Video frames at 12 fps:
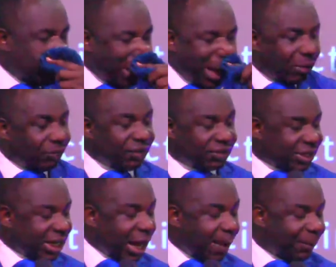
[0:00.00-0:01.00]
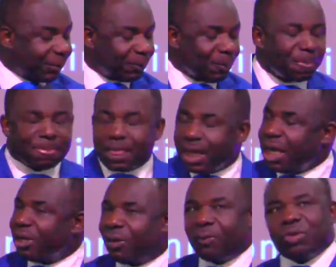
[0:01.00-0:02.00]
know how this thing happened. You
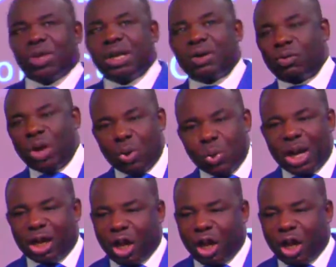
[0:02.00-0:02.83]
know, when we were